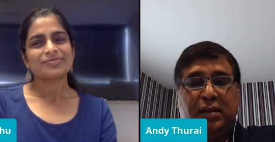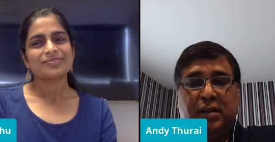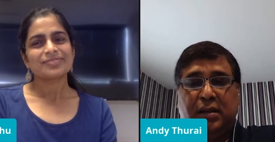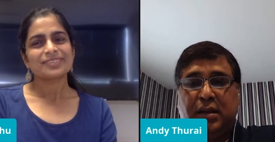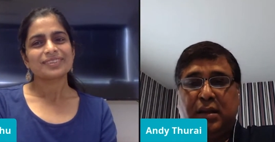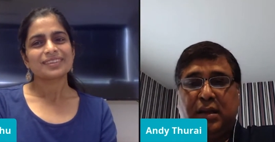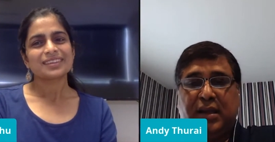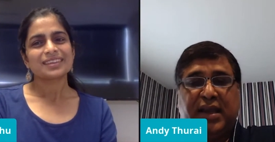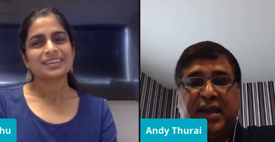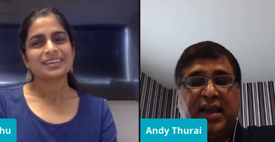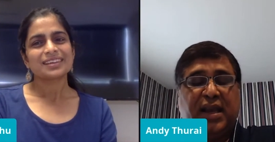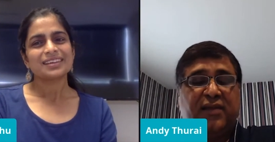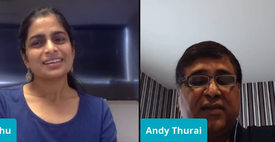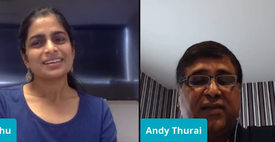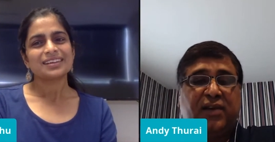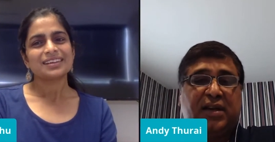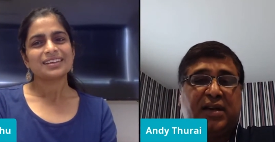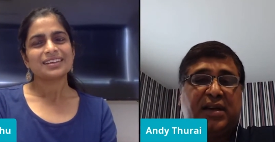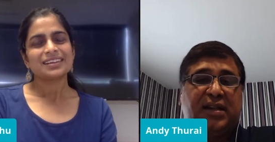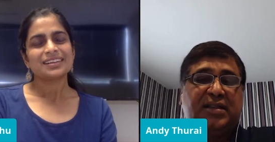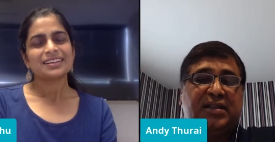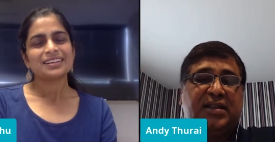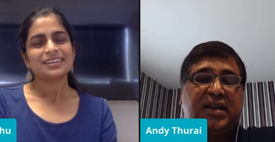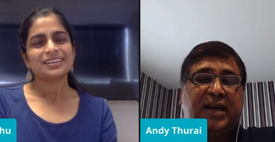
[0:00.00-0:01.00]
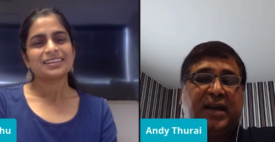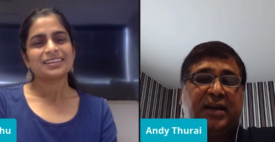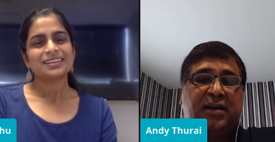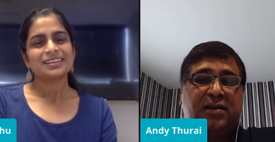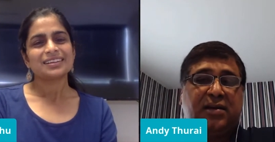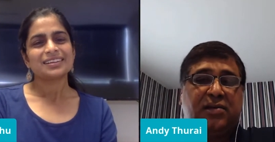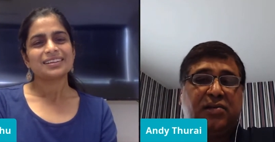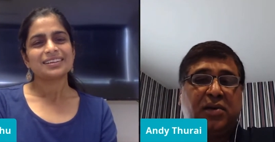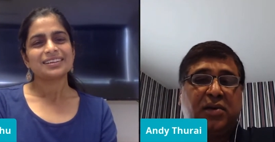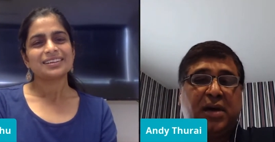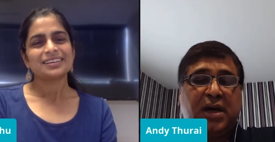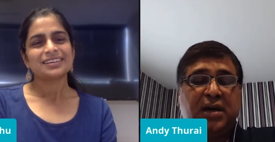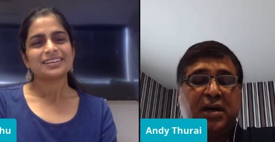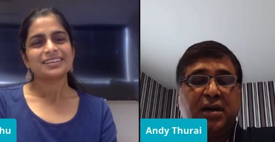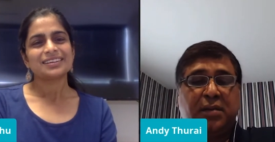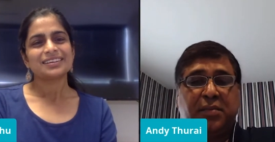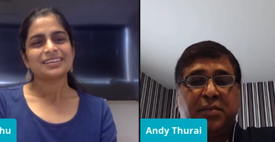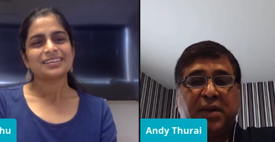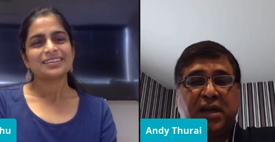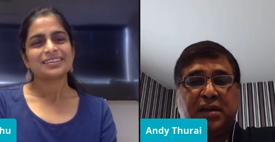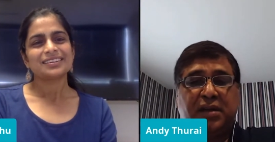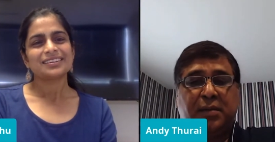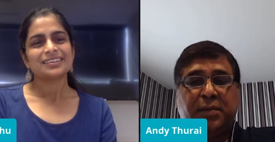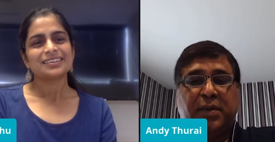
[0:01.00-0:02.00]
Speaker 1: the careful design to run on
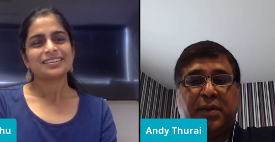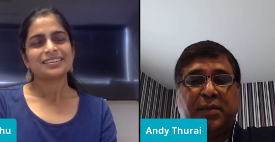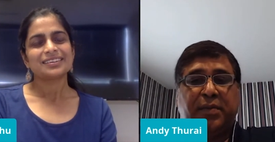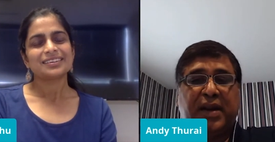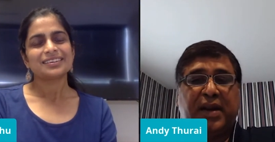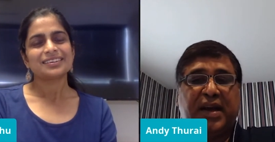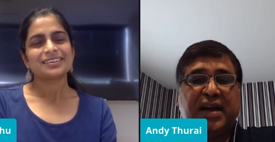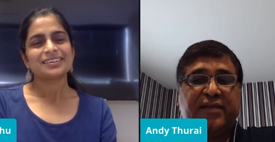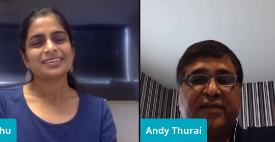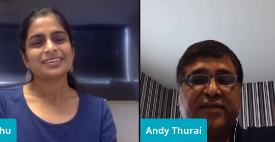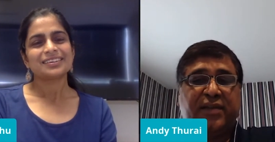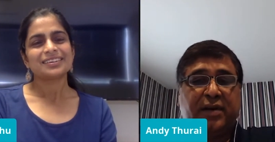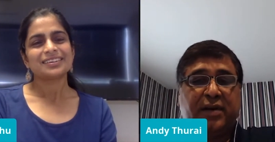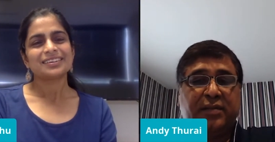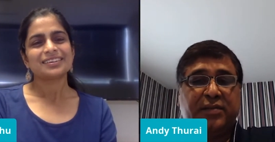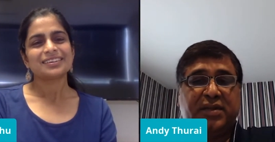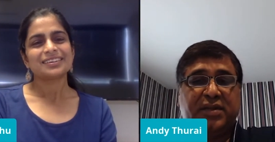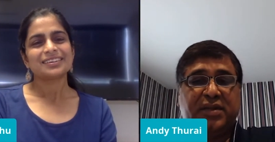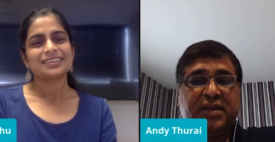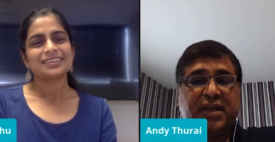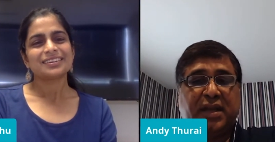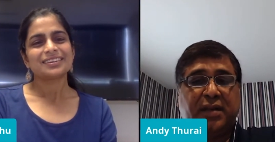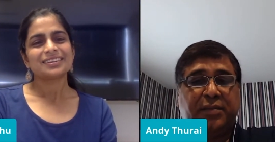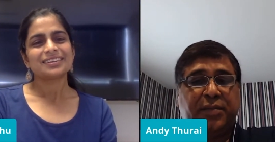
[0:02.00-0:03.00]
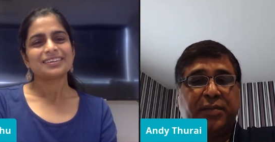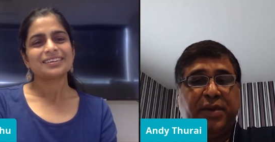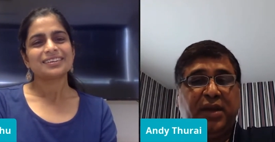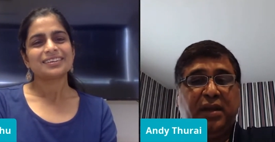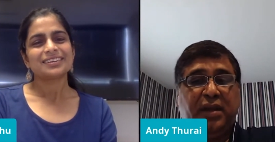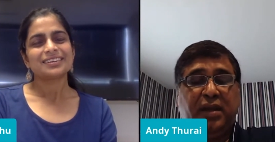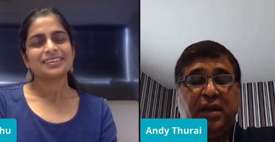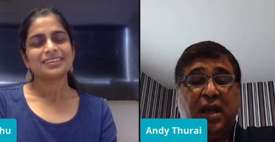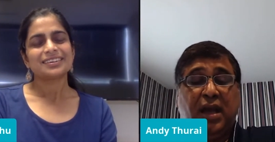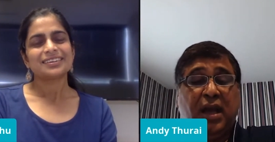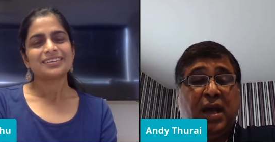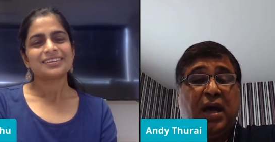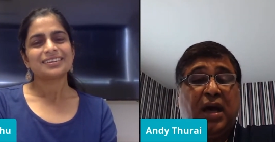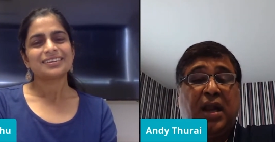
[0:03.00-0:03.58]
multiple platforms can be